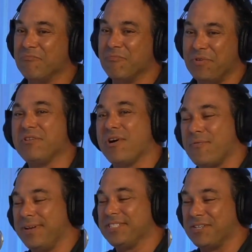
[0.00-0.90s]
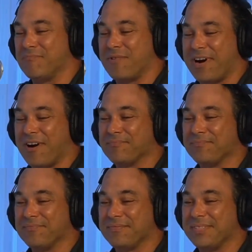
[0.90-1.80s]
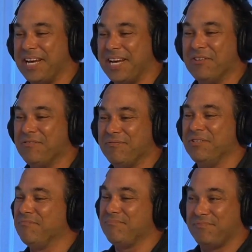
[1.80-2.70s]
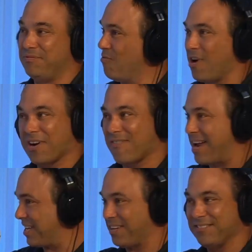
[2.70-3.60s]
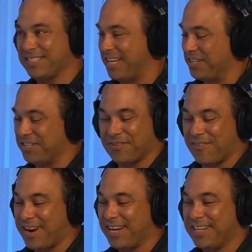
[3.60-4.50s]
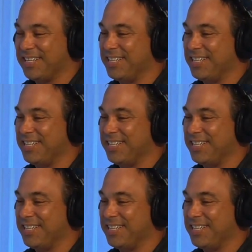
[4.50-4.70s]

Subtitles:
when you go in somewhere and you walk around, like you said, you do it, right?